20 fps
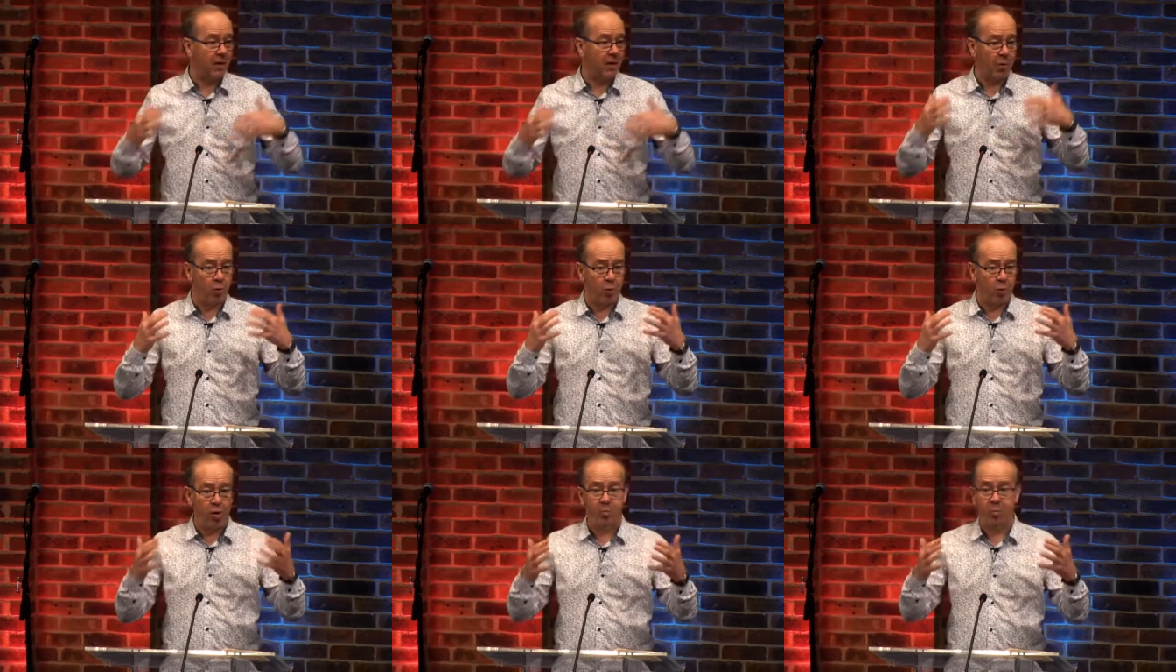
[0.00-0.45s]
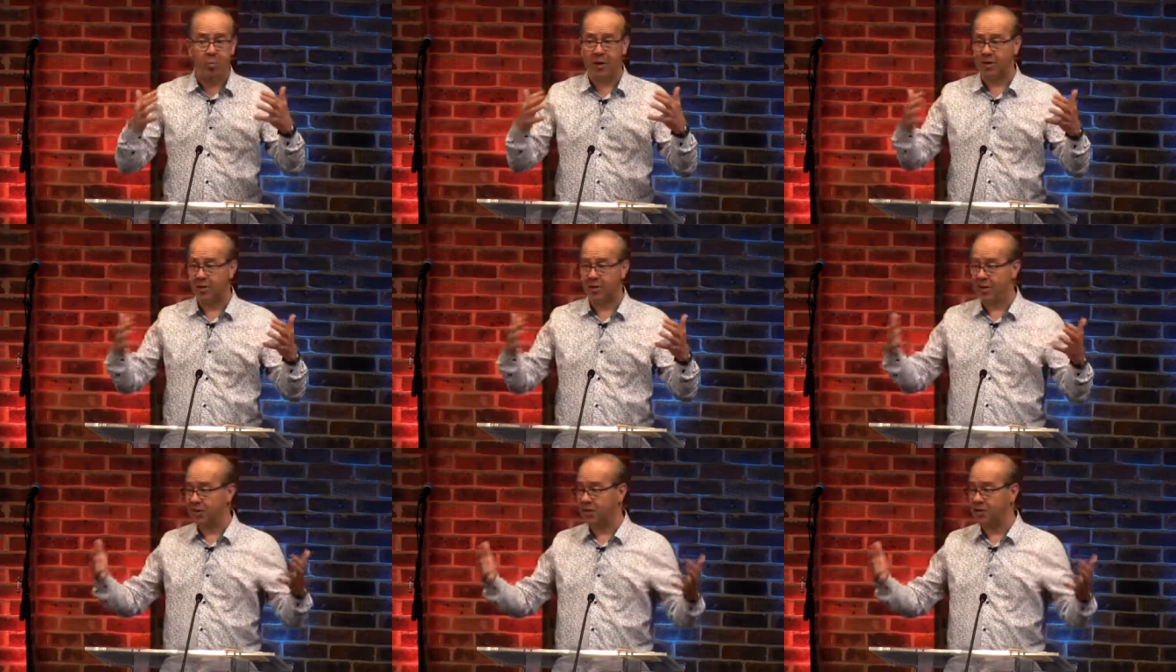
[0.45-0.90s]
There will be
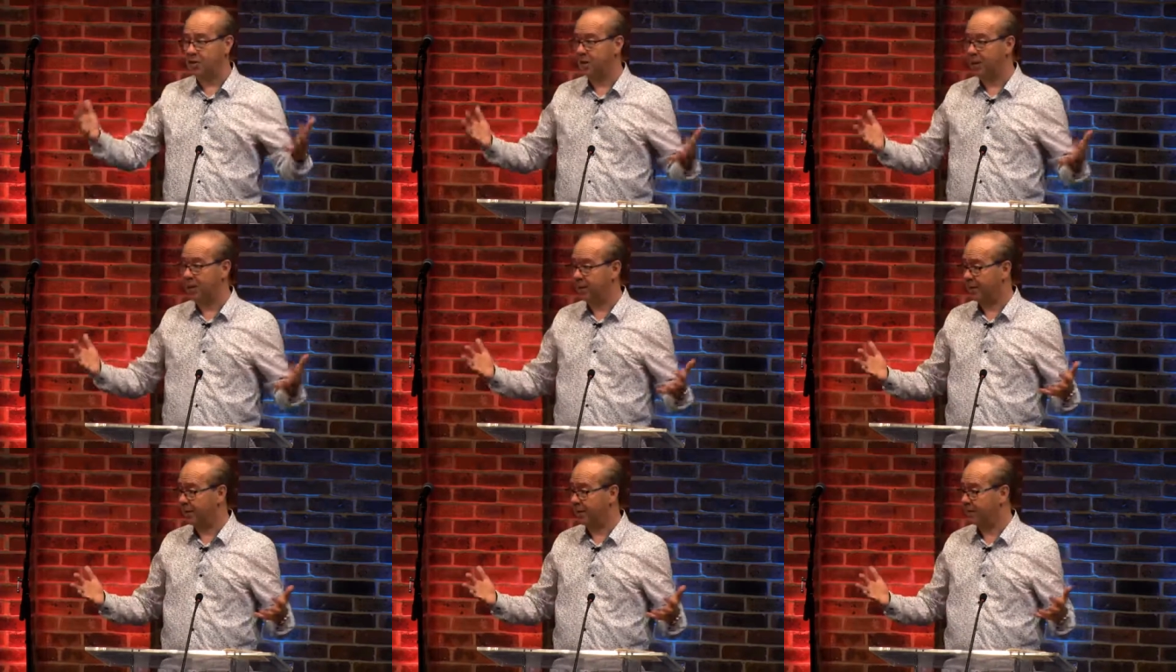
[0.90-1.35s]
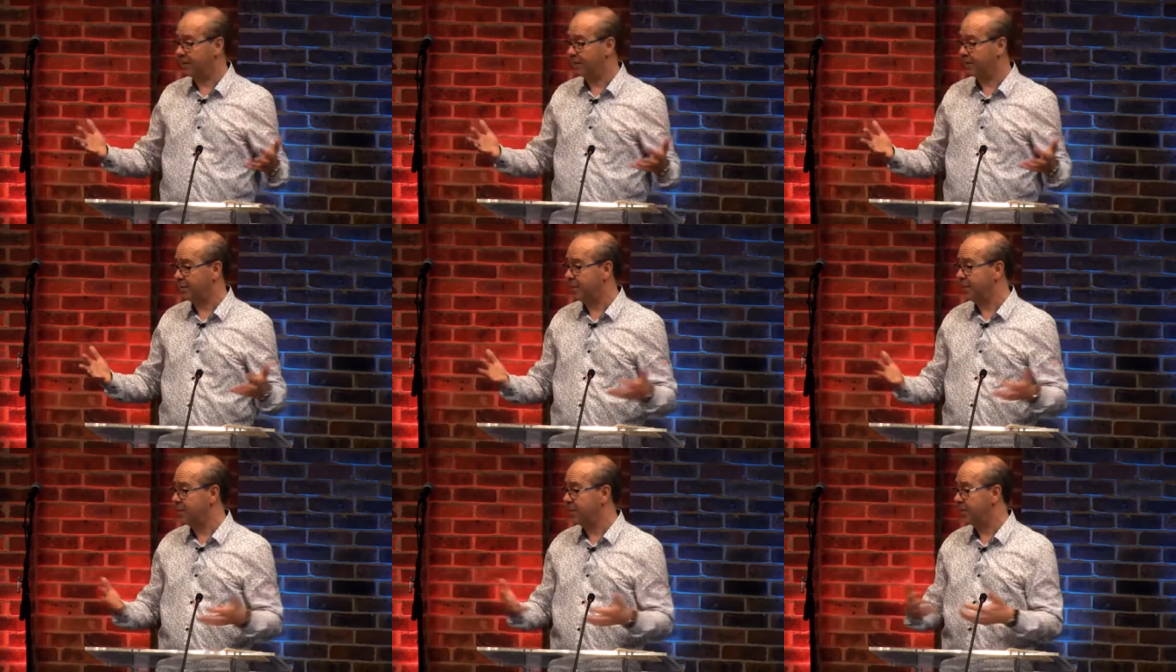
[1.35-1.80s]
these things,
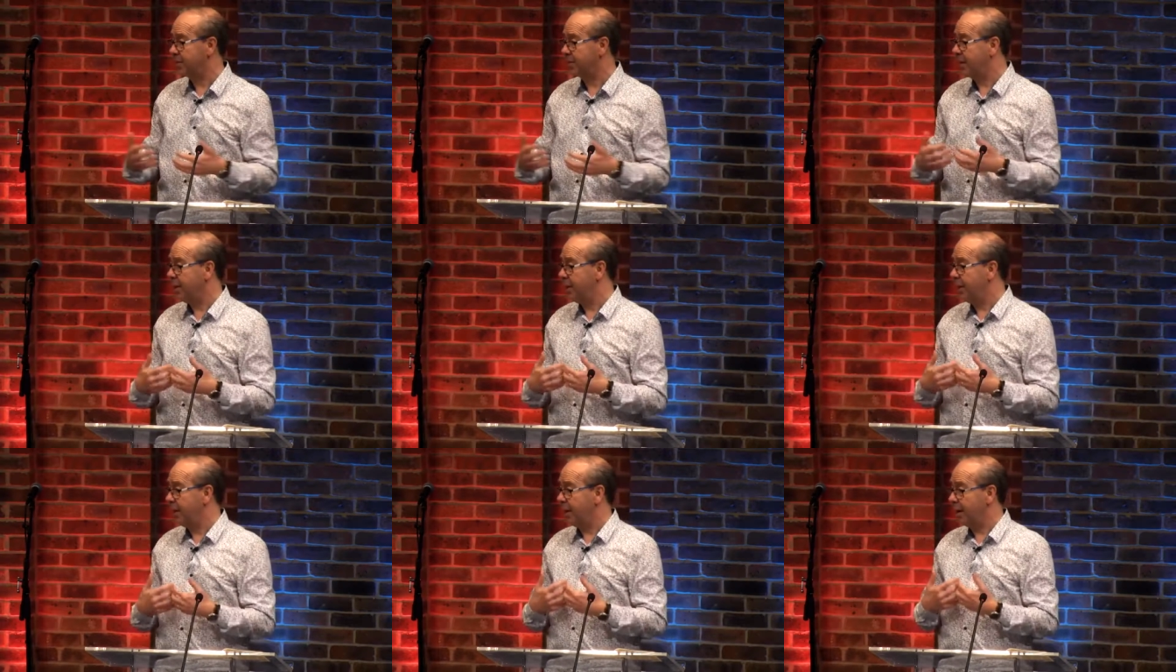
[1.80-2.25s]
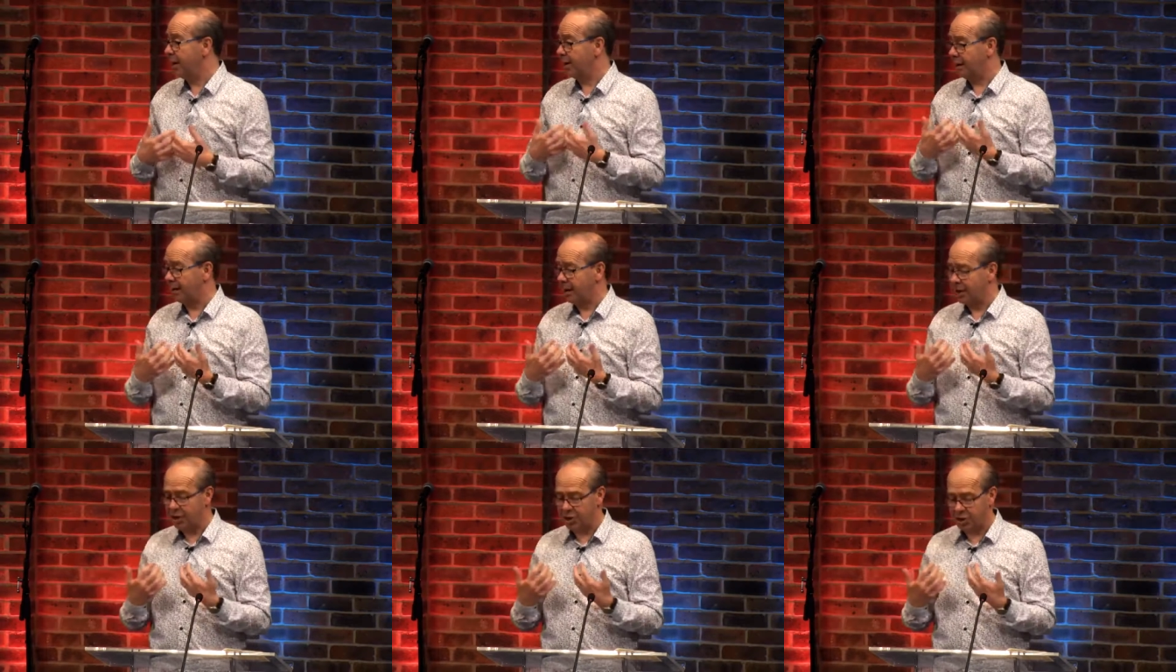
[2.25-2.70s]
these
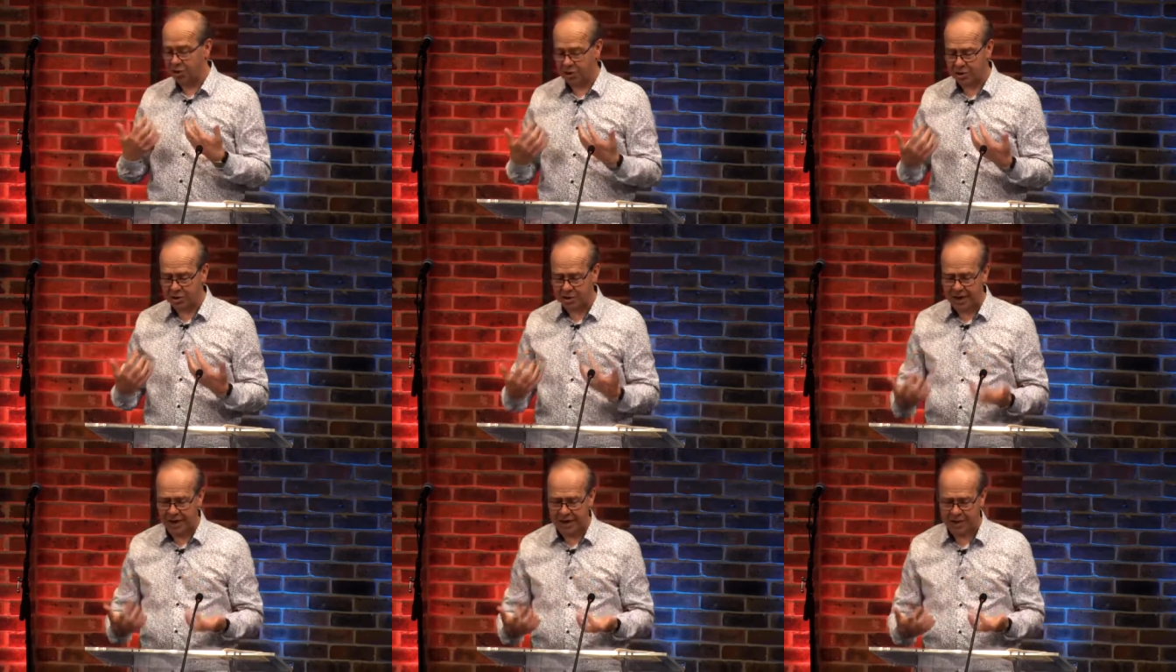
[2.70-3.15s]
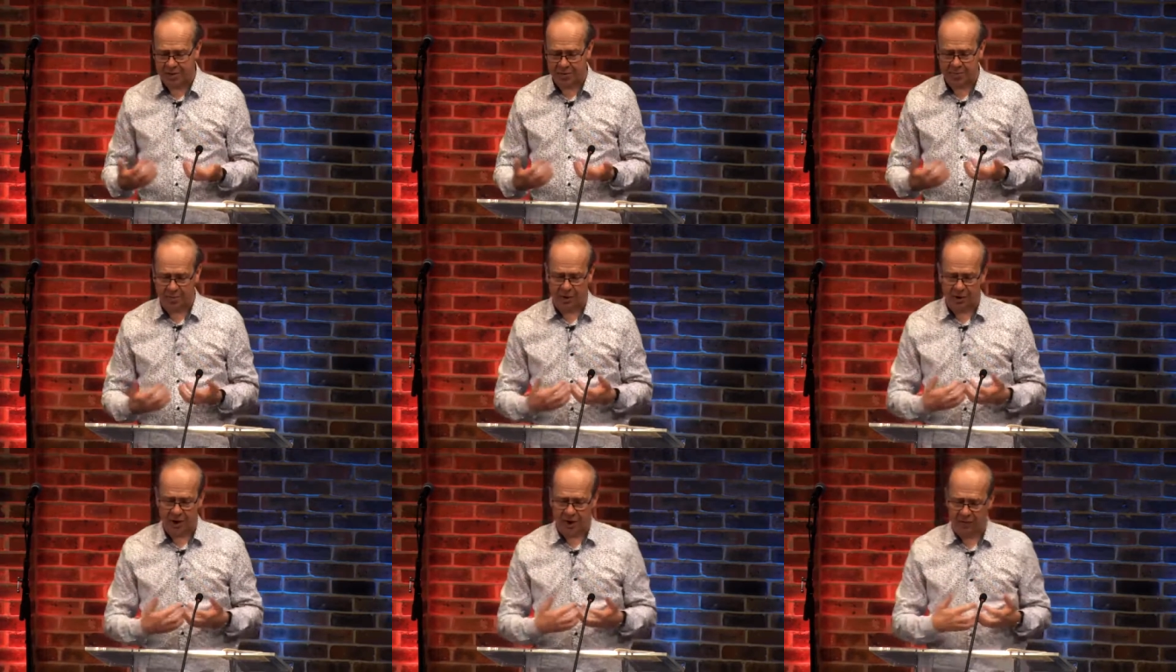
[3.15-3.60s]

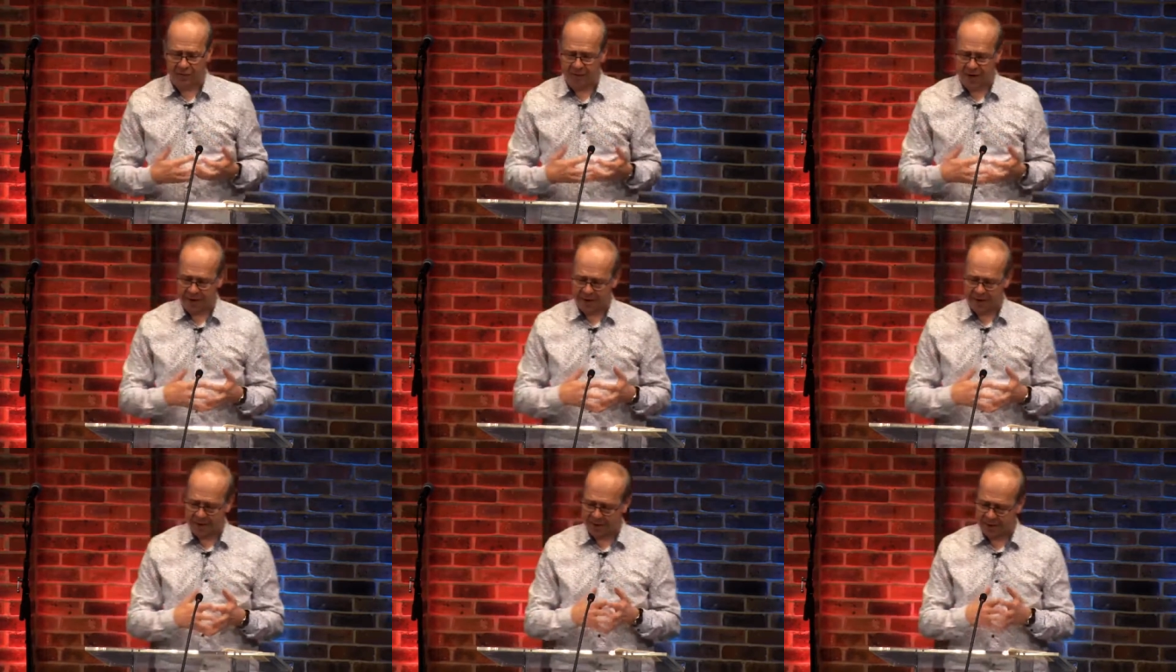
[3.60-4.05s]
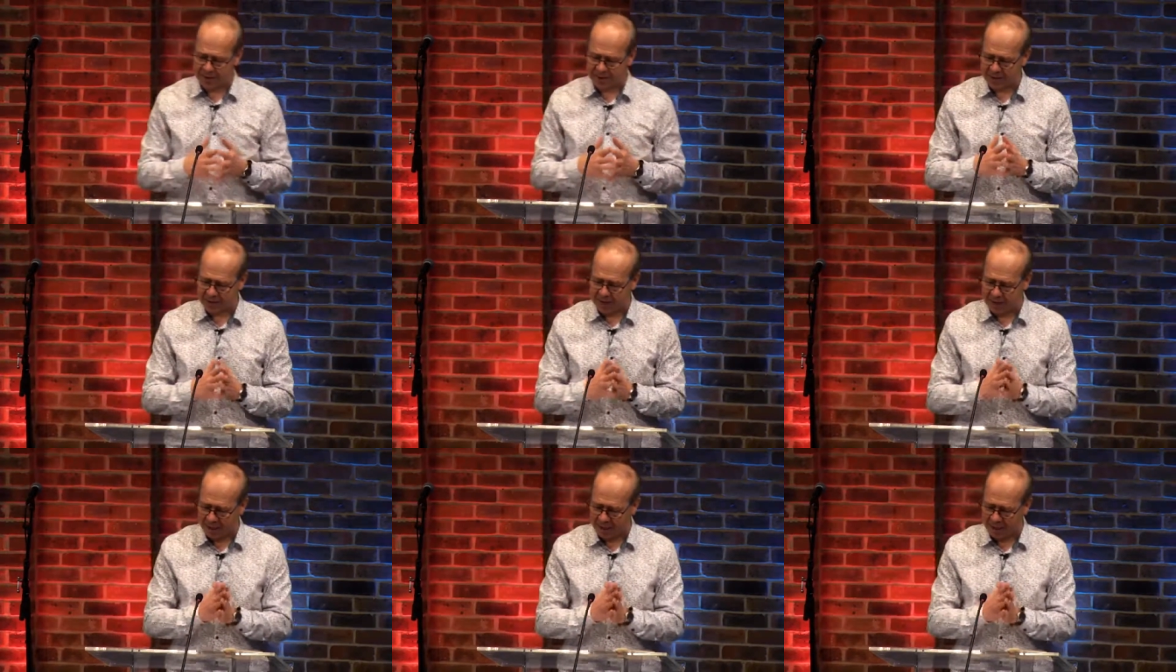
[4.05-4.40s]
desperate events